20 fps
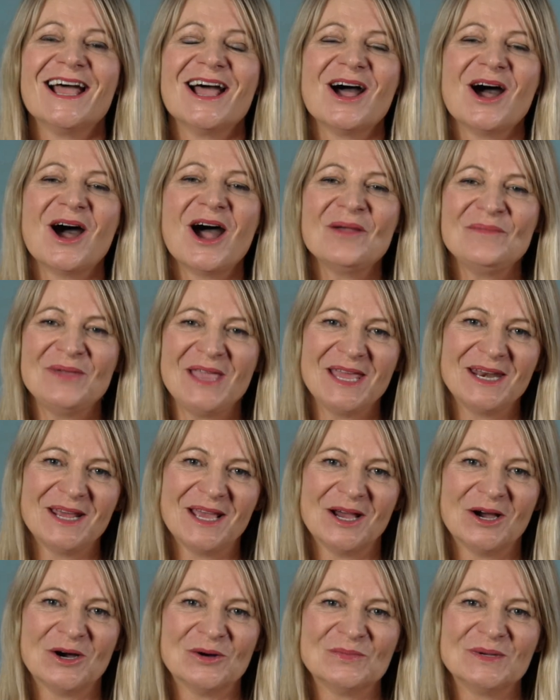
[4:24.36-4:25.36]
I'm here to
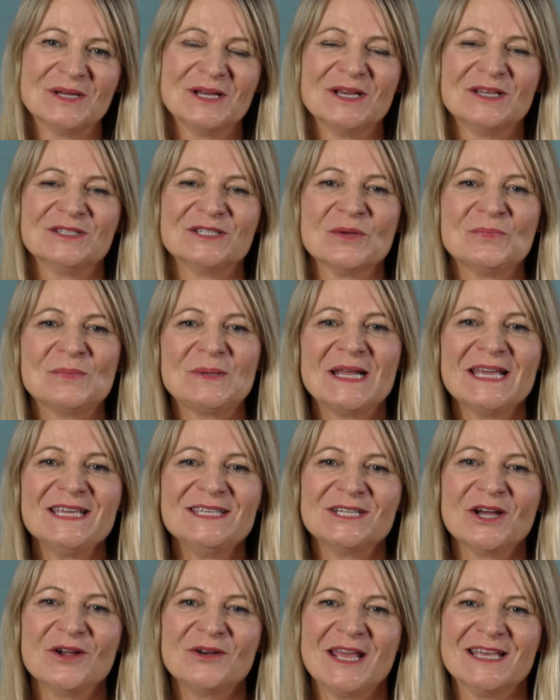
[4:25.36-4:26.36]
help, so please
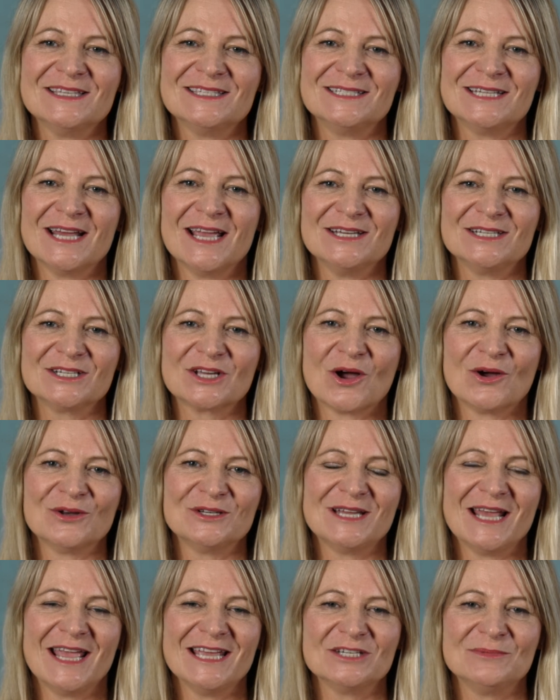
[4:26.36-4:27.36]
don't hesitate to
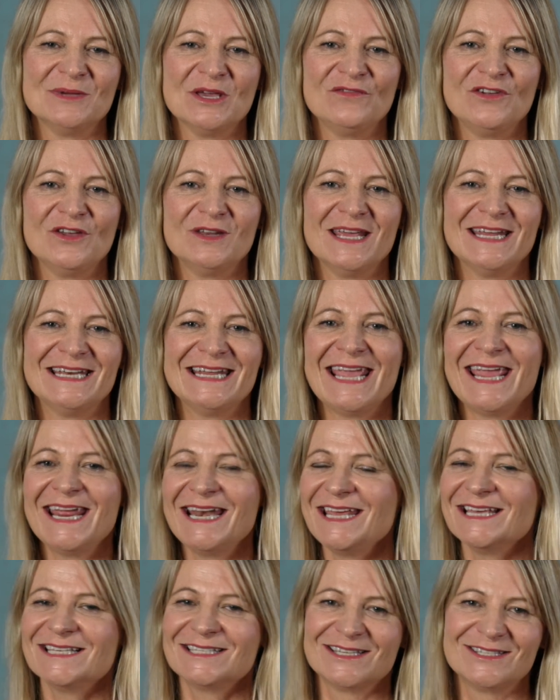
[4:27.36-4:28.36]
contact me if you need
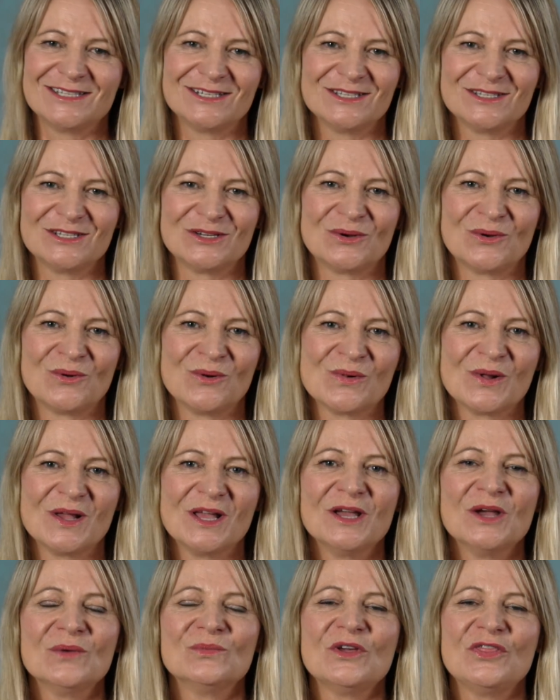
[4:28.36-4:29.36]
any assistance at all
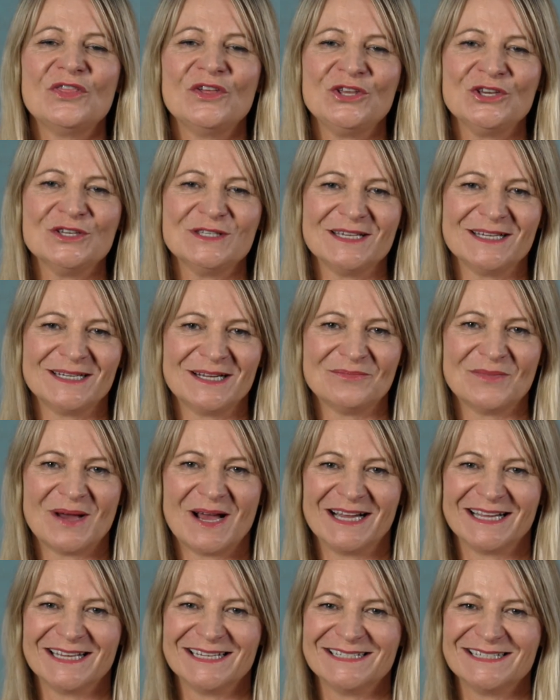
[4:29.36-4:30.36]
with the New Zealand
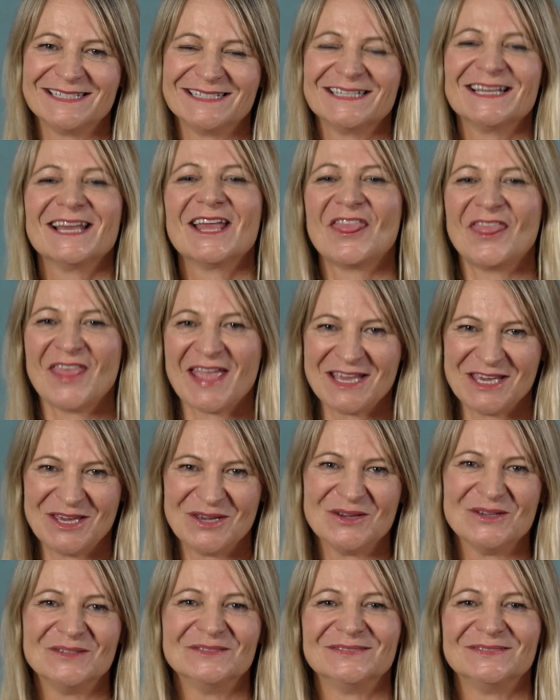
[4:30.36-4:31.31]
market. Thank you.